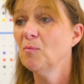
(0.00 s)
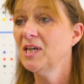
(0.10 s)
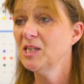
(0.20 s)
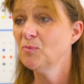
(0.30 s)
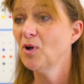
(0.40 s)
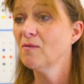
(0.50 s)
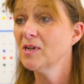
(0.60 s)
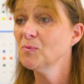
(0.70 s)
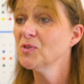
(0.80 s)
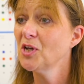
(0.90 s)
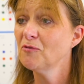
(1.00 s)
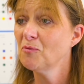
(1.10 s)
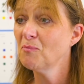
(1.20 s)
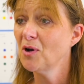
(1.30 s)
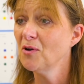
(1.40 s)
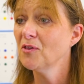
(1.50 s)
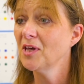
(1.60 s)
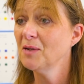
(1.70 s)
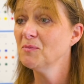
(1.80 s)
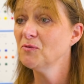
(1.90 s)
His progress was over a month,
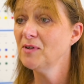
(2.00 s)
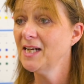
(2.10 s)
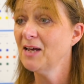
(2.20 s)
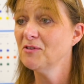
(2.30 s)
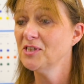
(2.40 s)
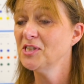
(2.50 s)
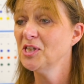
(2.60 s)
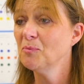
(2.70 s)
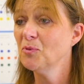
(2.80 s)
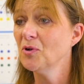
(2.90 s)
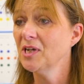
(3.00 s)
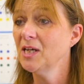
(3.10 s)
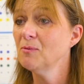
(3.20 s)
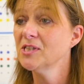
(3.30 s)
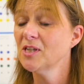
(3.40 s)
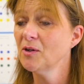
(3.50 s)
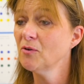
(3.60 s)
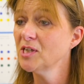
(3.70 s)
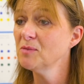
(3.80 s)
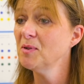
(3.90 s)
and it was really evident in the book, and he was so
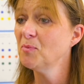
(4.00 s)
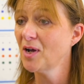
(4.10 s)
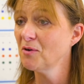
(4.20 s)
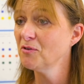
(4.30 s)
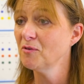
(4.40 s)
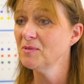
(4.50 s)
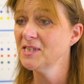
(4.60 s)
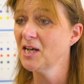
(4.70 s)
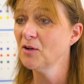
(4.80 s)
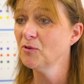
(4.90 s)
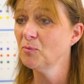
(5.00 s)
incredibly proud of himself.